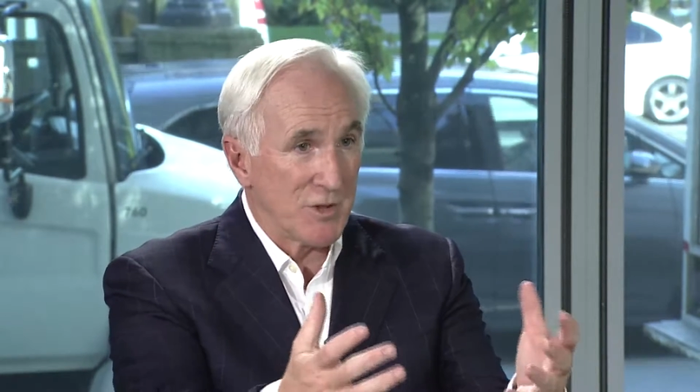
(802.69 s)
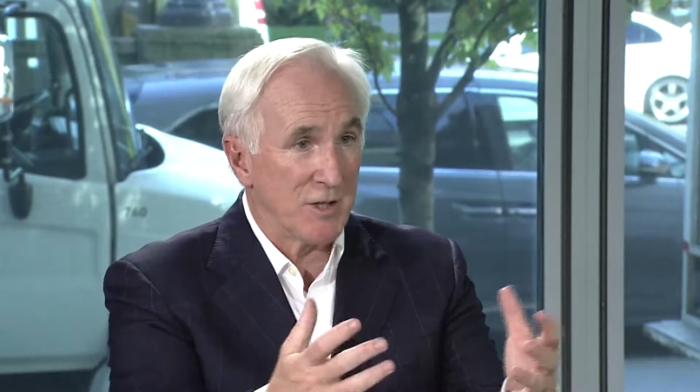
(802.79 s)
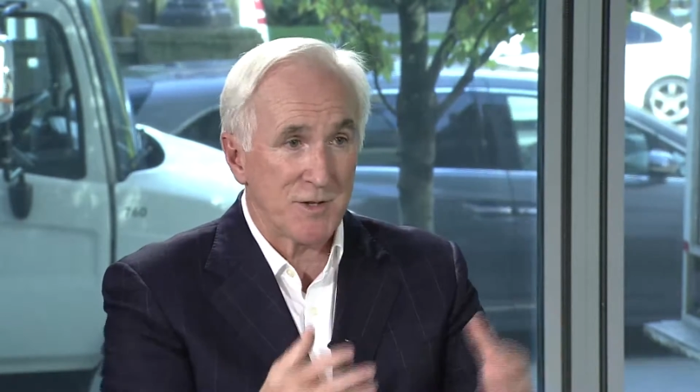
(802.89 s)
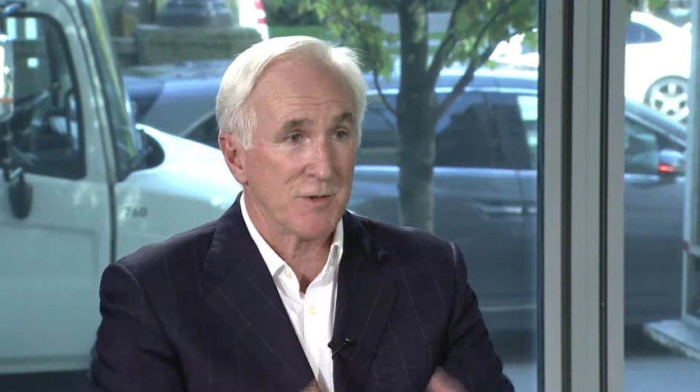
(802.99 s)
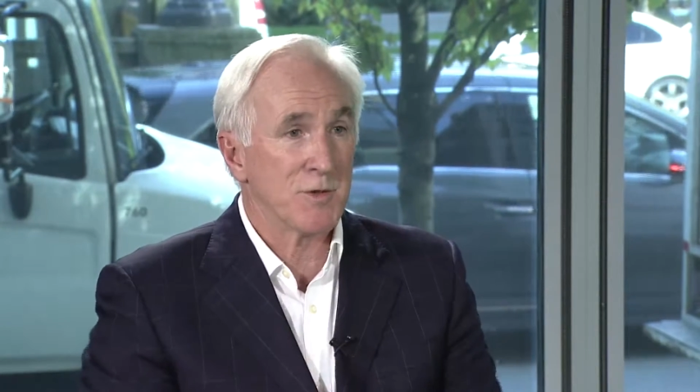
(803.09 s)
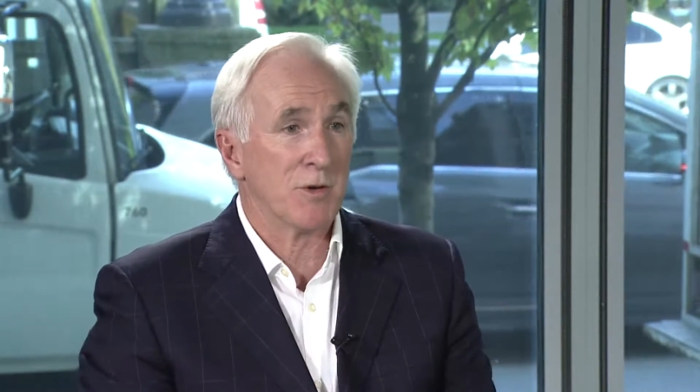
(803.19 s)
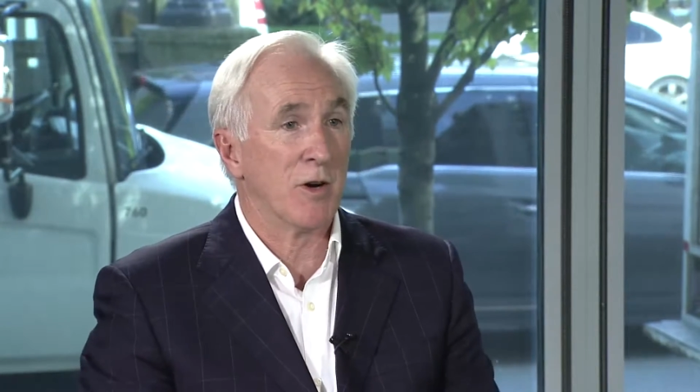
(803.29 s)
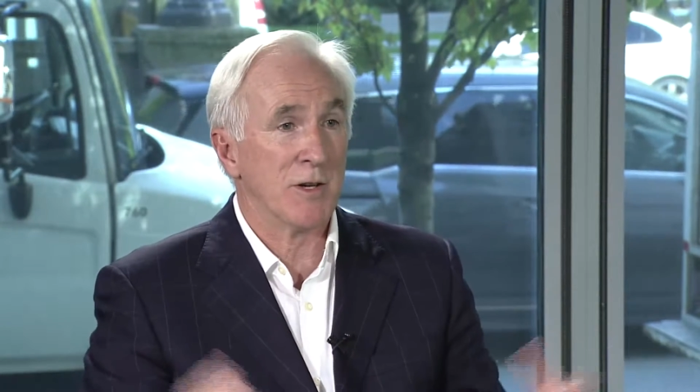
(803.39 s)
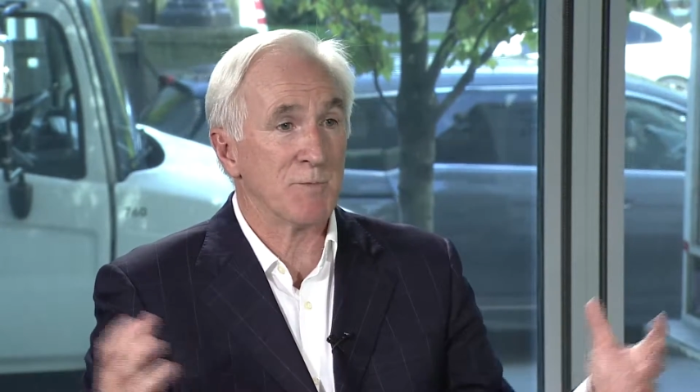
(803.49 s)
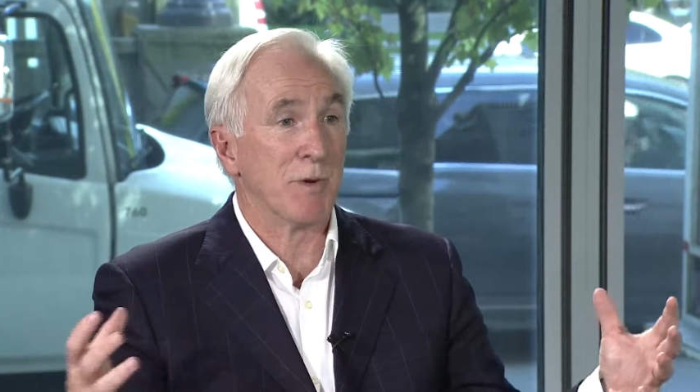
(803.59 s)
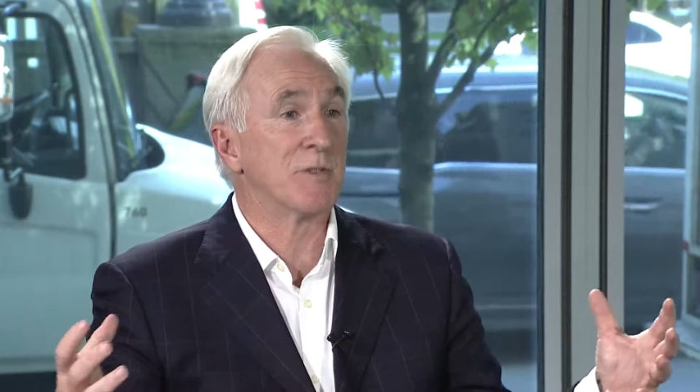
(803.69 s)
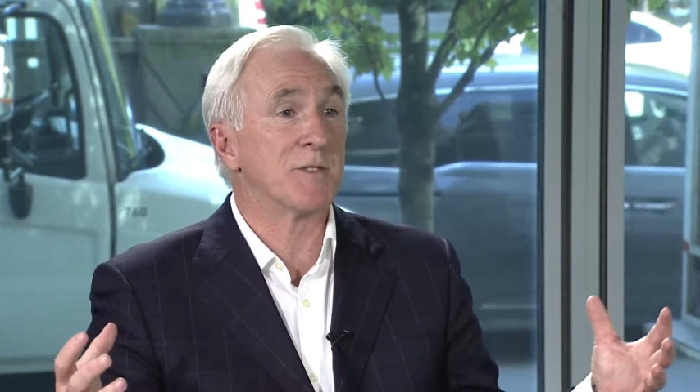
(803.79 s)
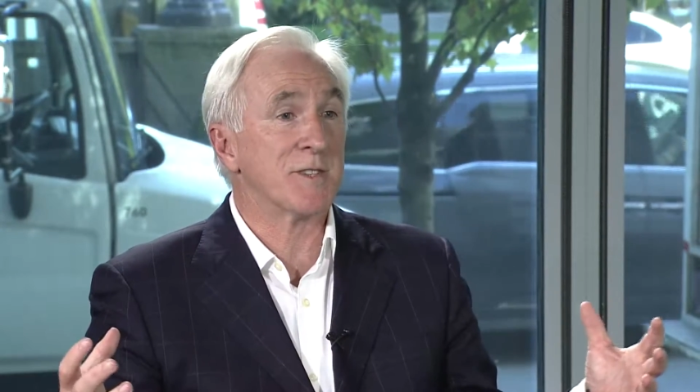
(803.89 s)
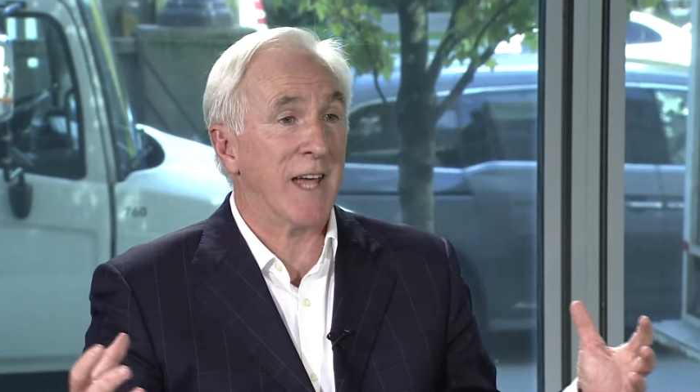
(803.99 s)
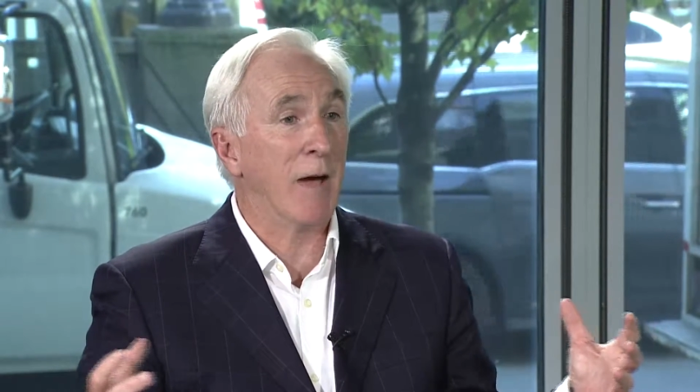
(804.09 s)
Justin Trudeau has built
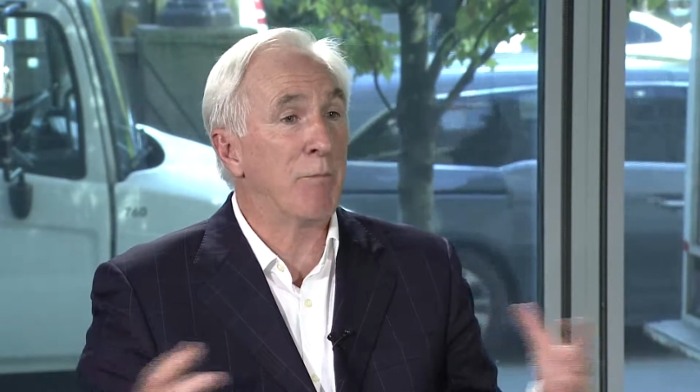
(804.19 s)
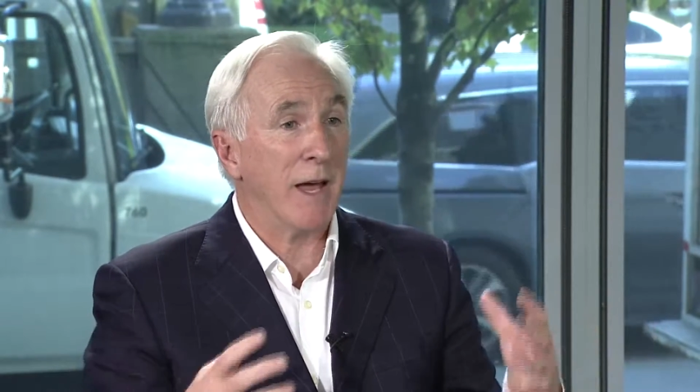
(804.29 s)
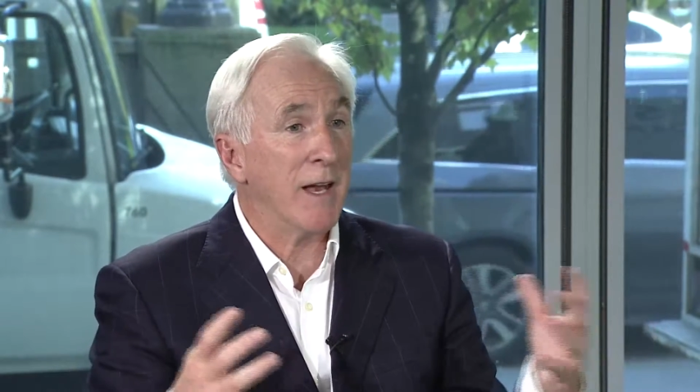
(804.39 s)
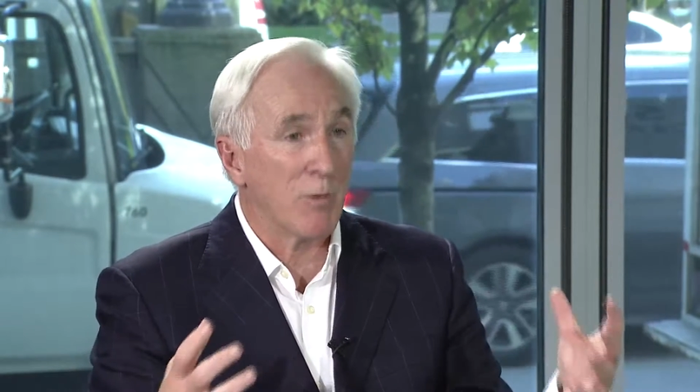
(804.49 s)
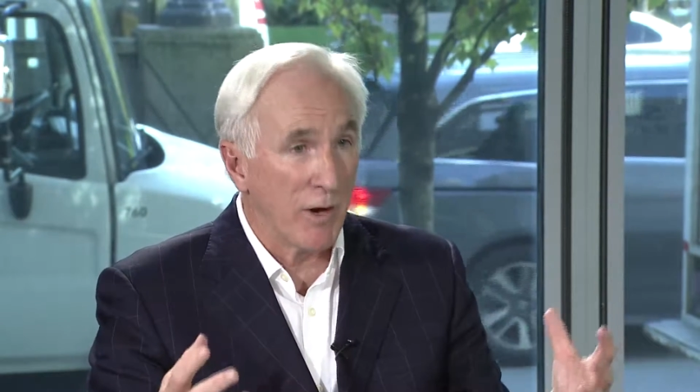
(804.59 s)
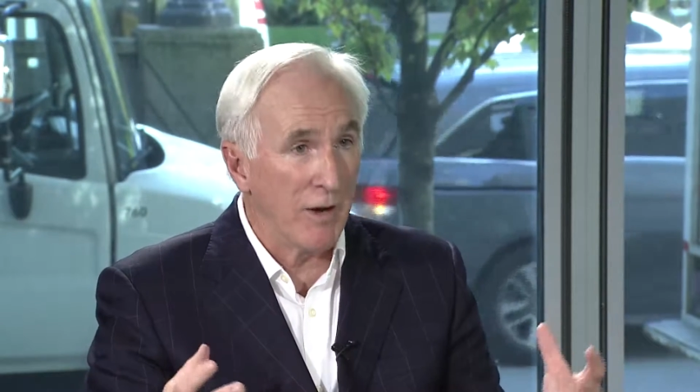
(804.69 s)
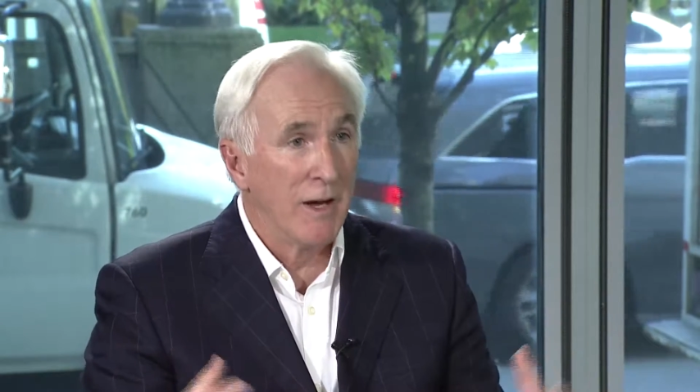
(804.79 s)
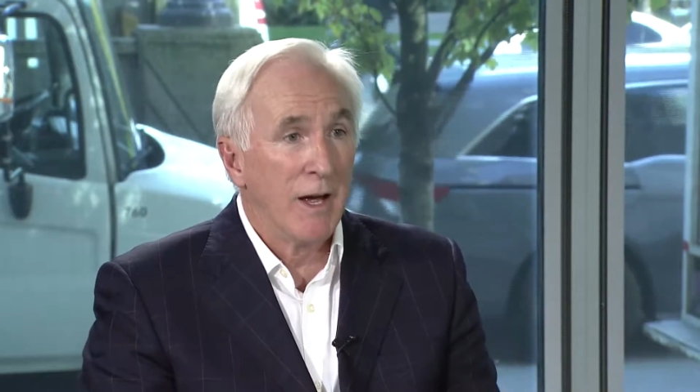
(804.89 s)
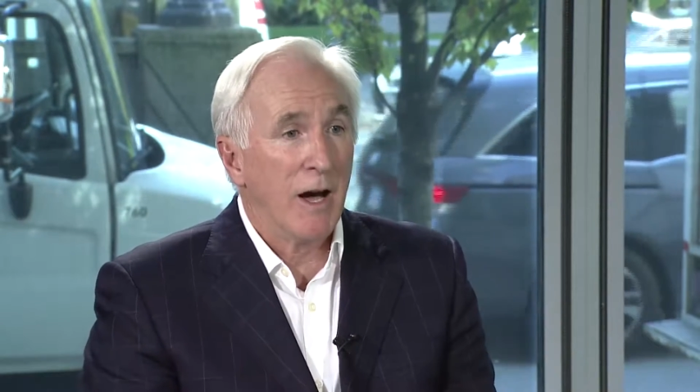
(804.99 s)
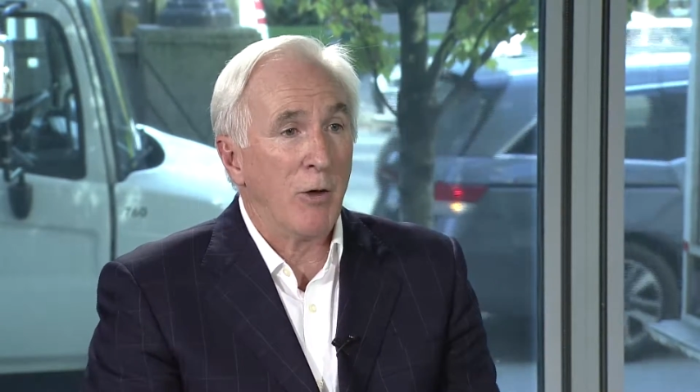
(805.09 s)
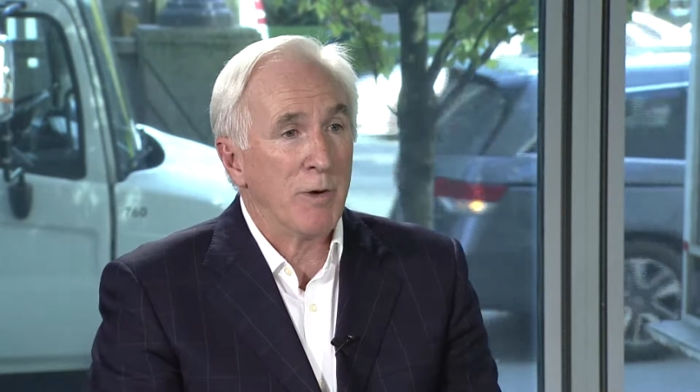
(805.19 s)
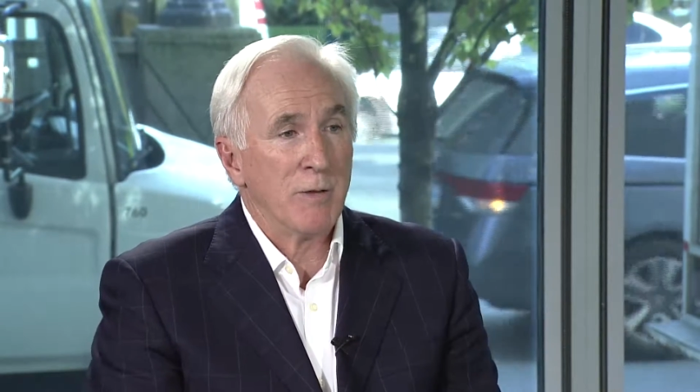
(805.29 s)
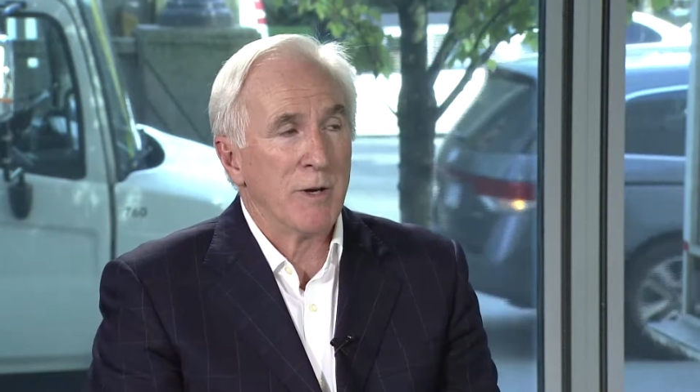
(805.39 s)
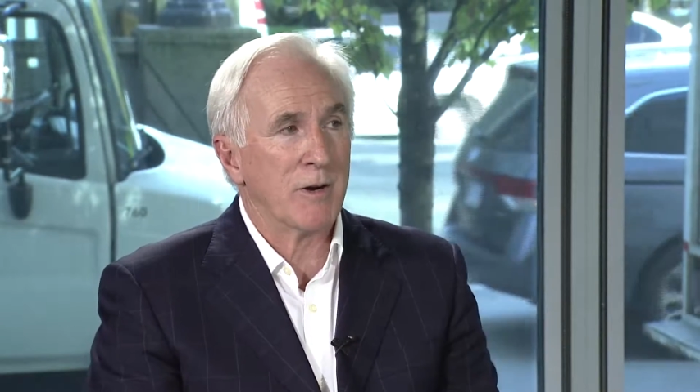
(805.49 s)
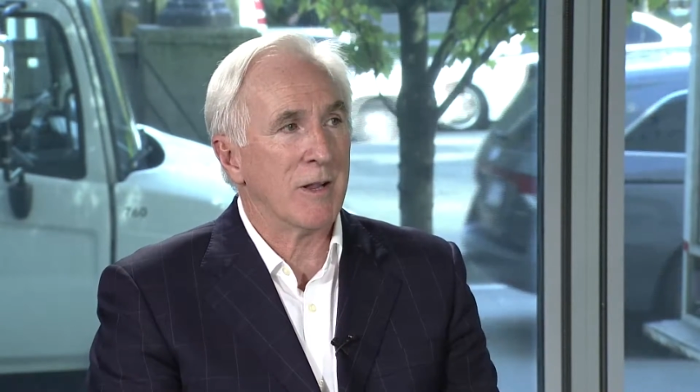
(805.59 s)
his campaign around helping
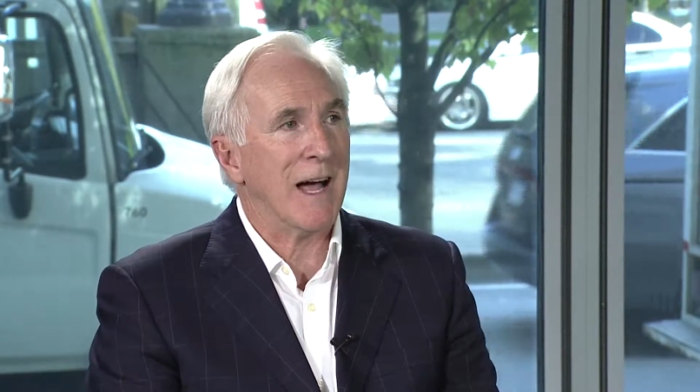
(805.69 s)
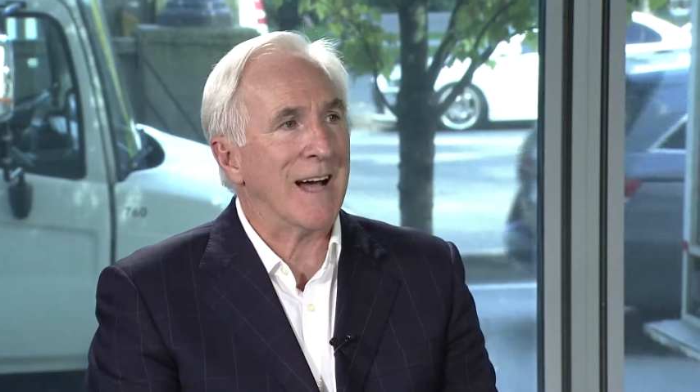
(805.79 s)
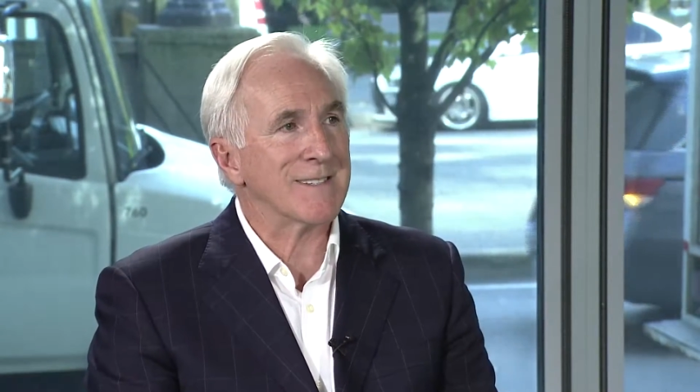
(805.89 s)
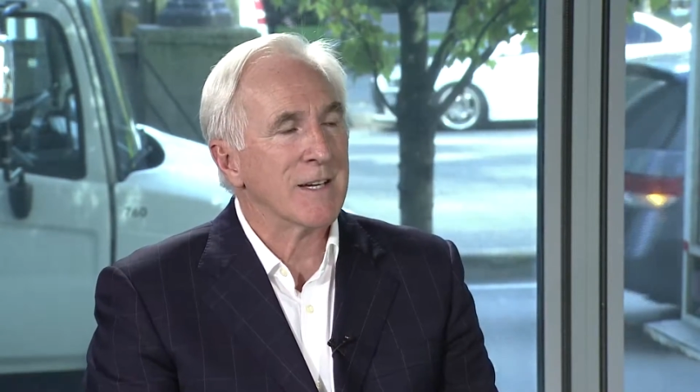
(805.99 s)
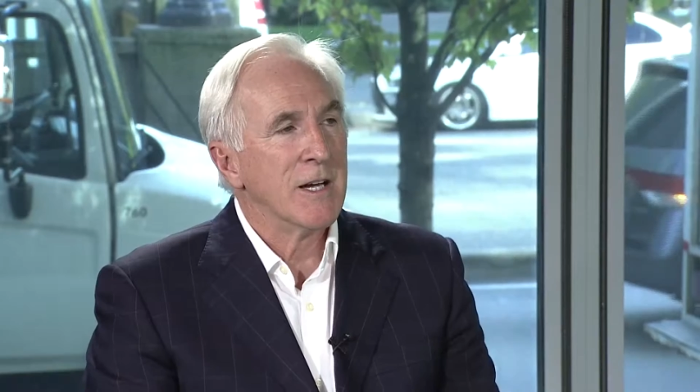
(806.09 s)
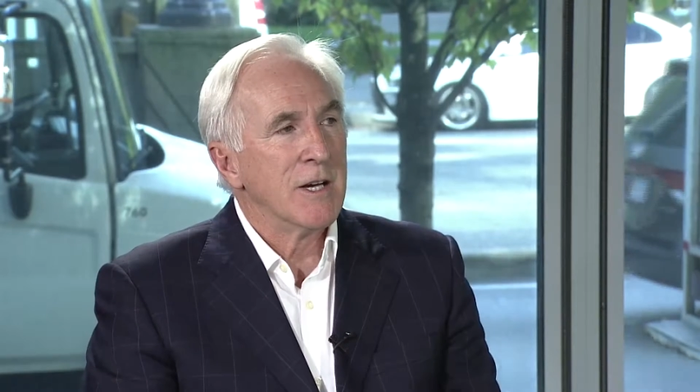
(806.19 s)
the middle class.